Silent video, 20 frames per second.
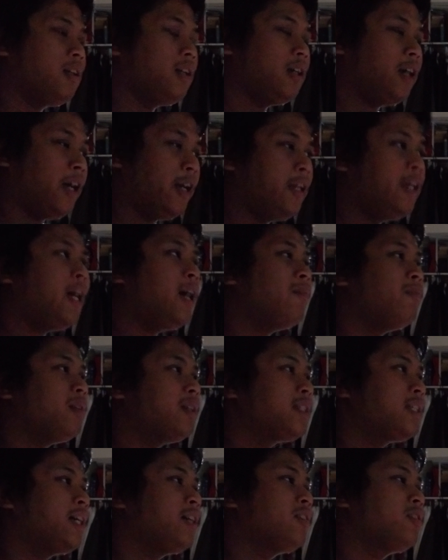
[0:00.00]
yeah, because I
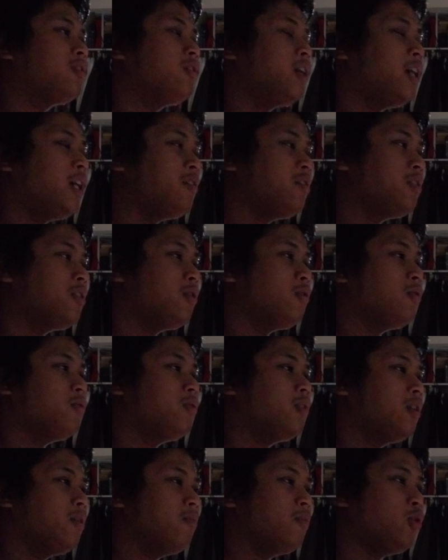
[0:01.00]
had to
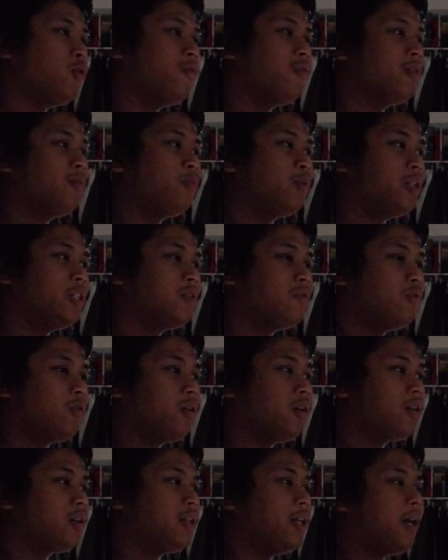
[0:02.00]
go over the bridge for it.
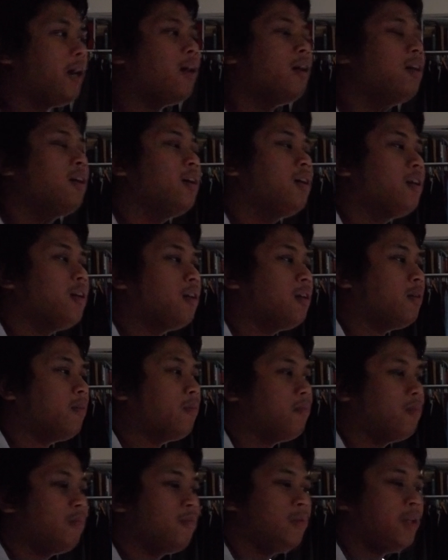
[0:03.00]
Yeah,
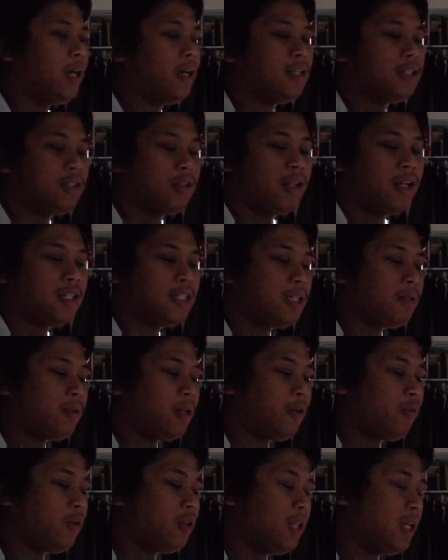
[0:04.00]
yeah. So the last time
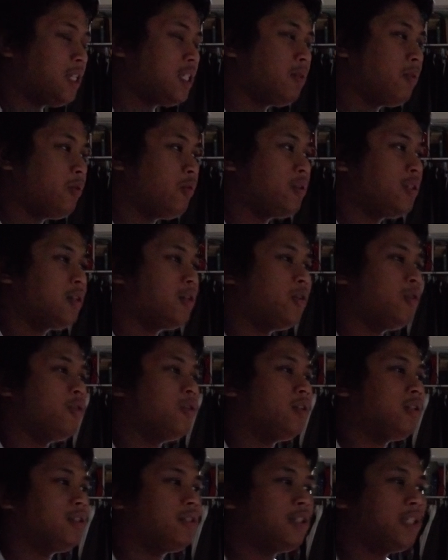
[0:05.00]
I went to go
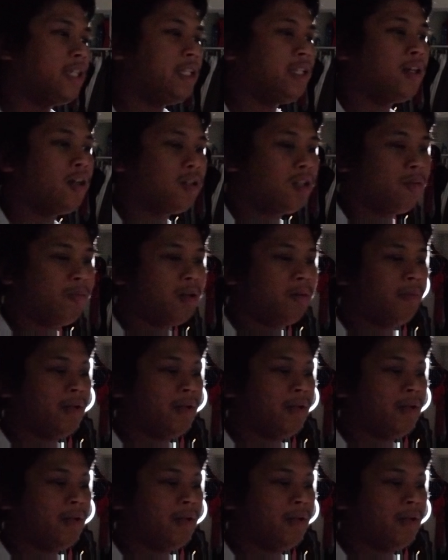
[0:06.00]
see a doctor about my